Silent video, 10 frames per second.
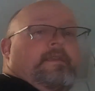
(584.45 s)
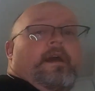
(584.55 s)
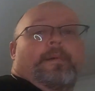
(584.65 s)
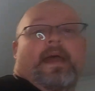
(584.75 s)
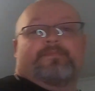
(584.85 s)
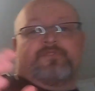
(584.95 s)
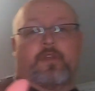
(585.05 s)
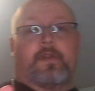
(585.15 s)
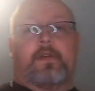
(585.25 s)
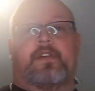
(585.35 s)
Now I'm
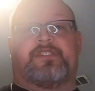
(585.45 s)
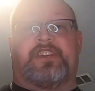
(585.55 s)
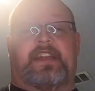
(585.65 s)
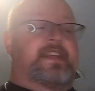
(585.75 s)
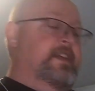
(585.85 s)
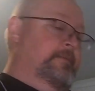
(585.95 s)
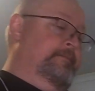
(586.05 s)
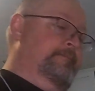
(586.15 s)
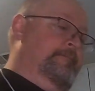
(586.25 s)
absolutely going to cheat again.